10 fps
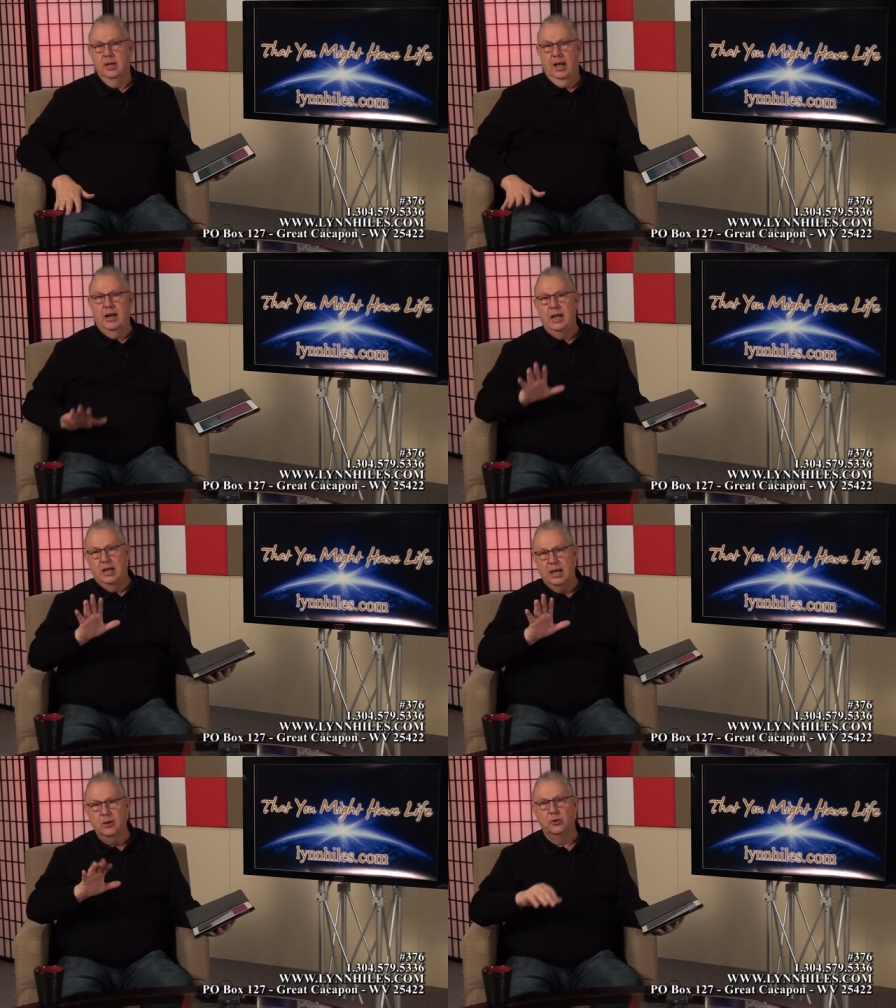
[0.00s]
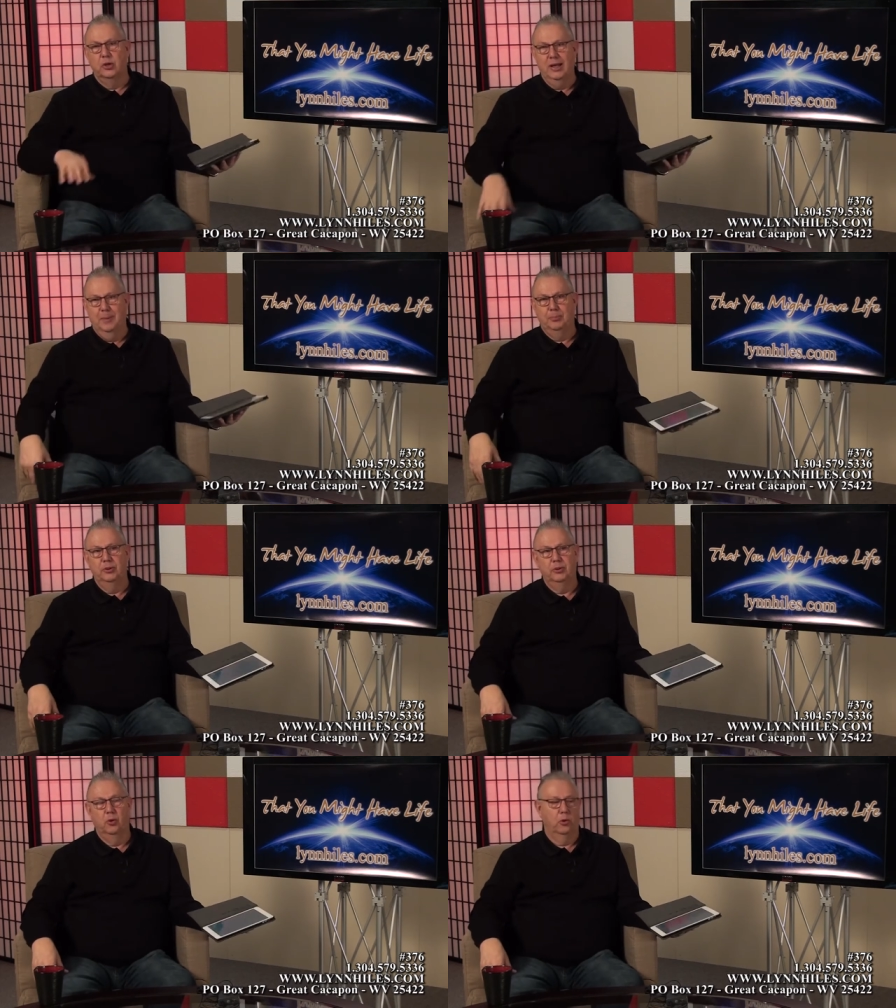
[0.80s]
and he healed a
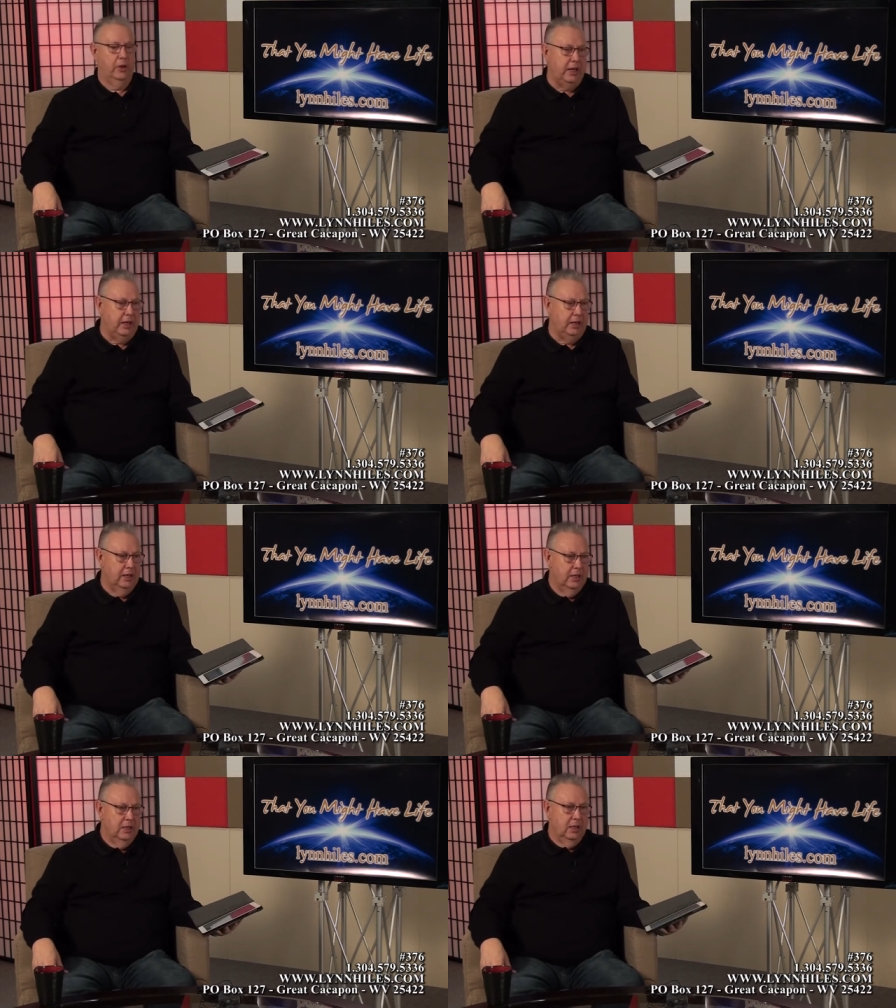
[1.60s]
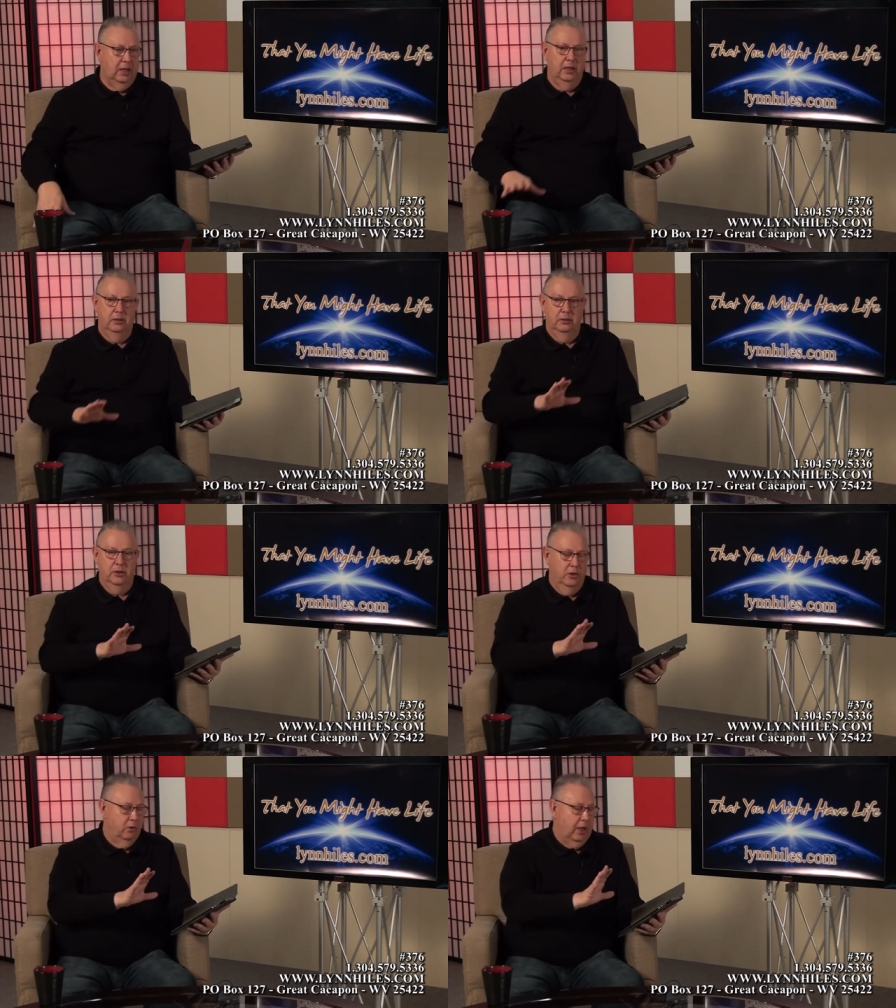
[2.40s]
leopard or he, uh,
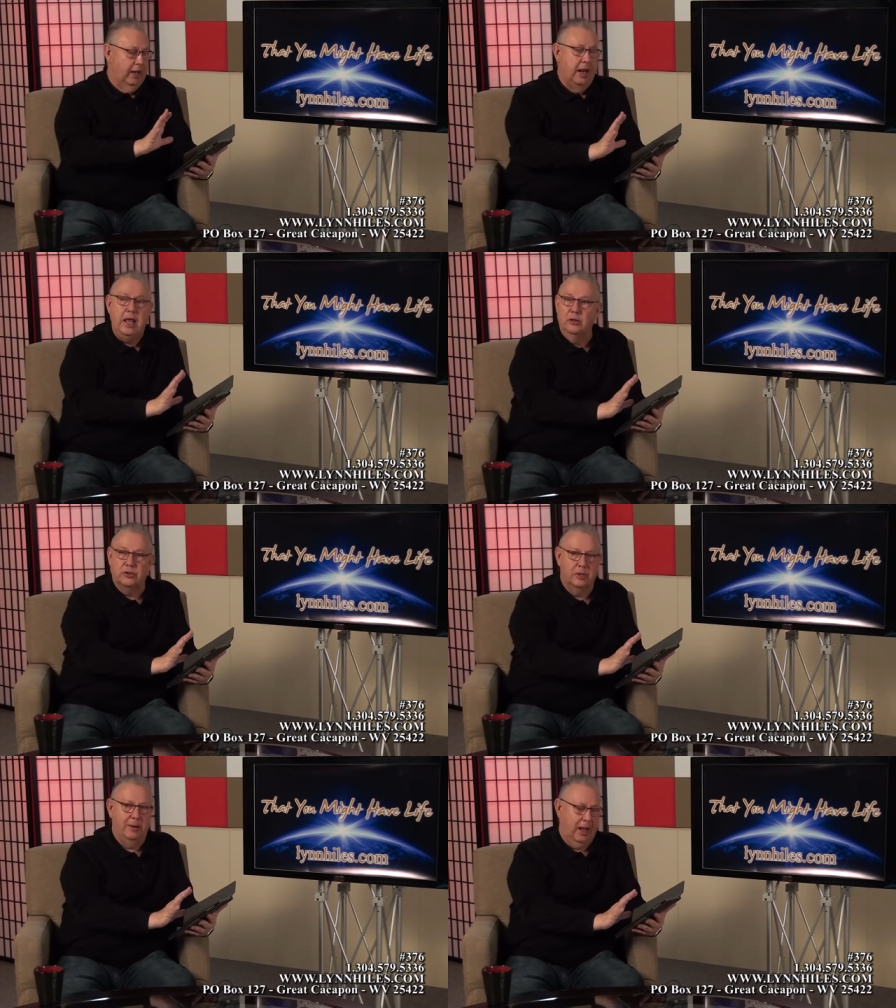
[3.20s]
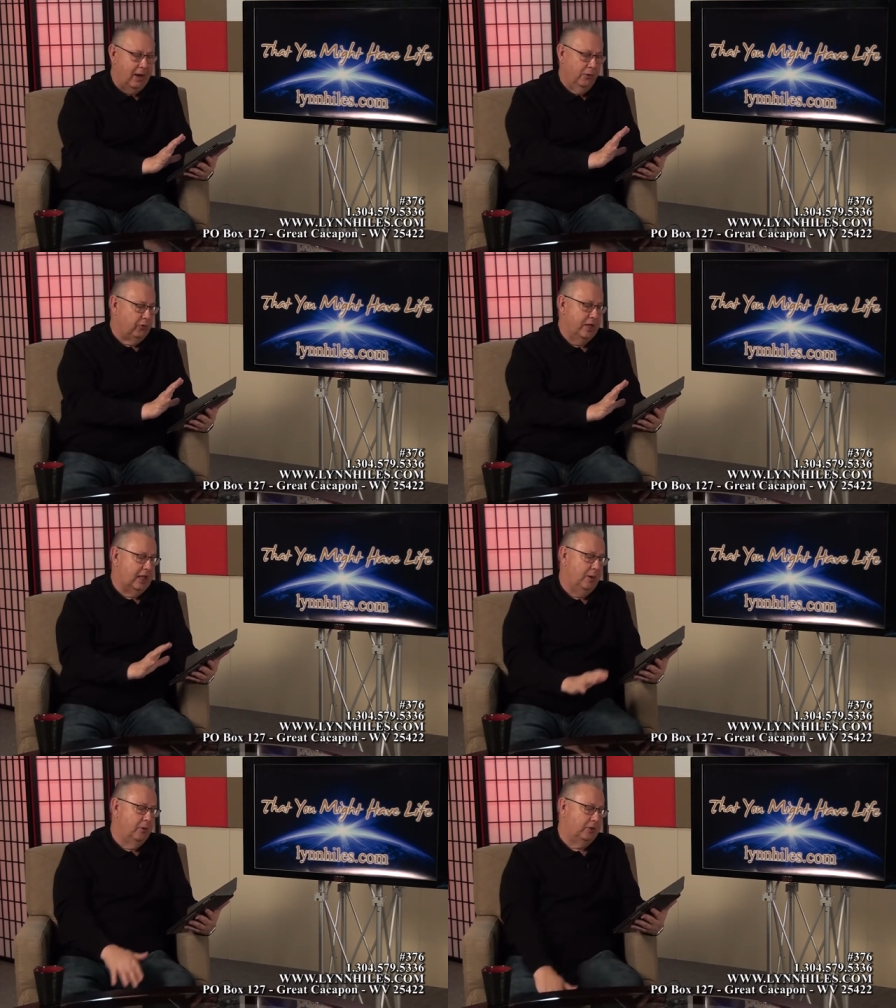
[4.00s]
you know, had healed someone, I don't think
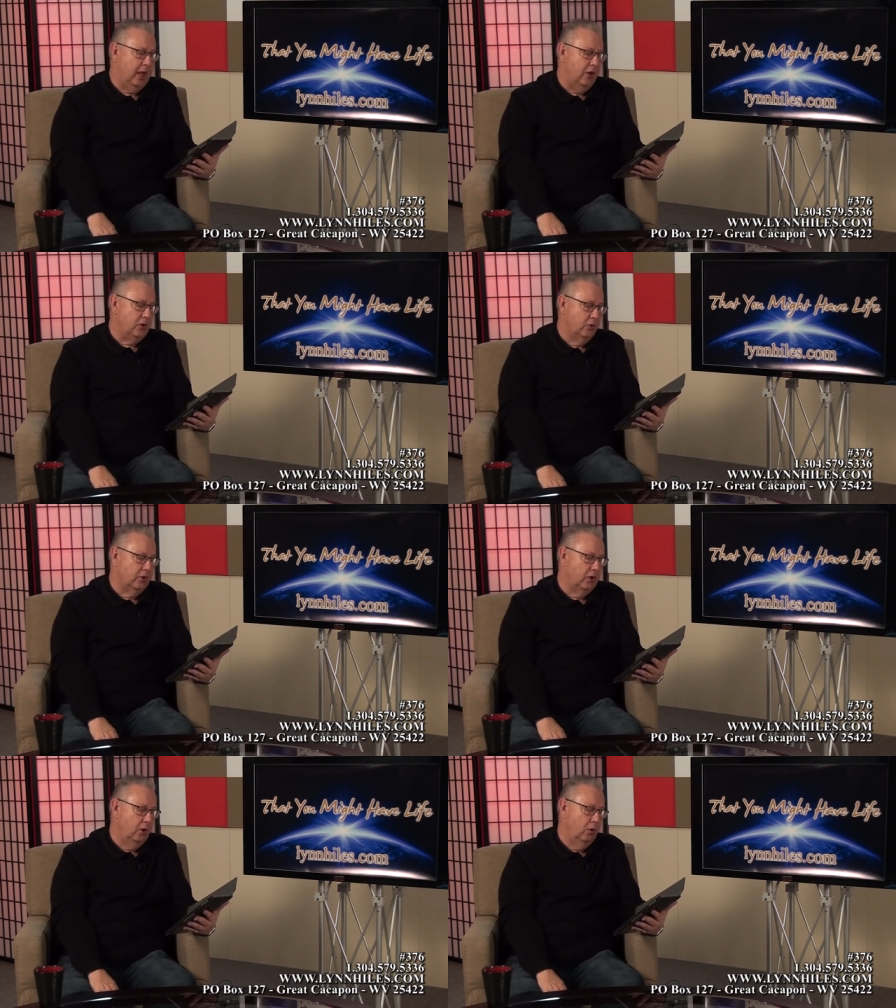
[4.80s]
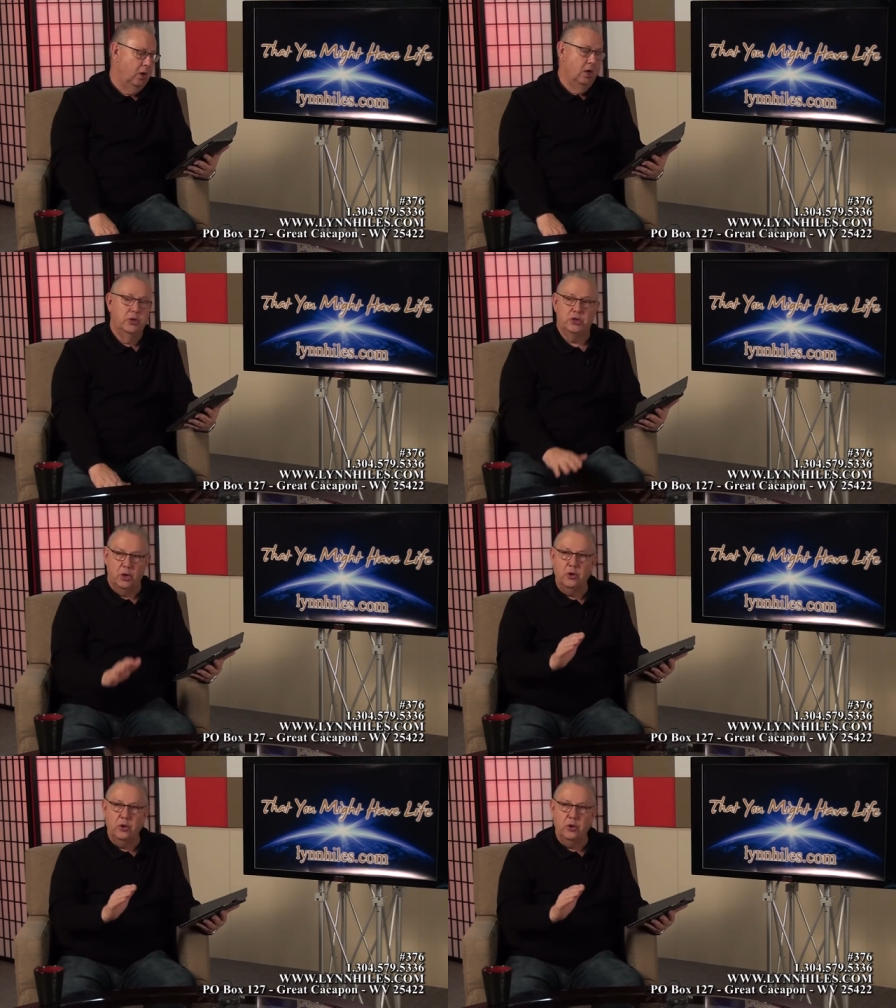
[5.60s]
he would tell you to go show